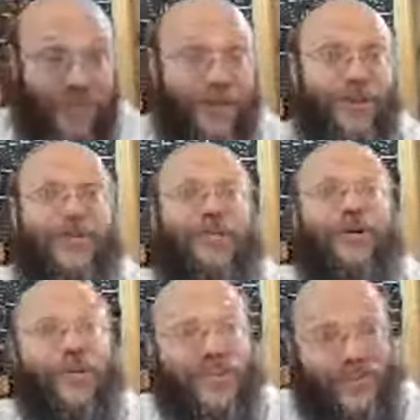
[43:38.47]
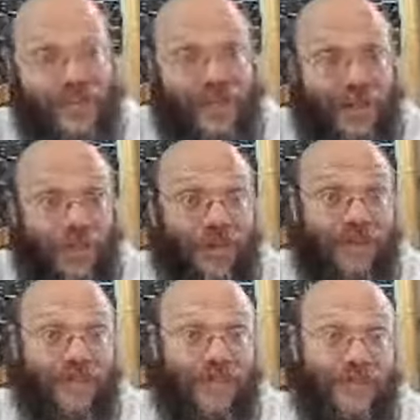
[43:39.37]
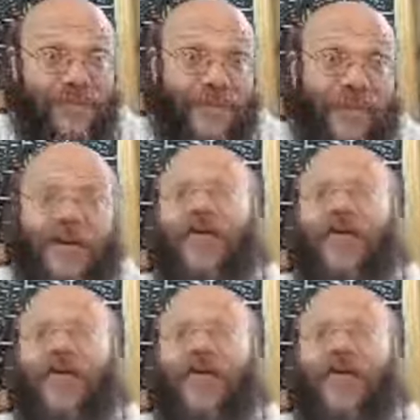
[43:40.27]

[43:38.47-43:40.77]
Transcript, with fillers: and also about our physical body, and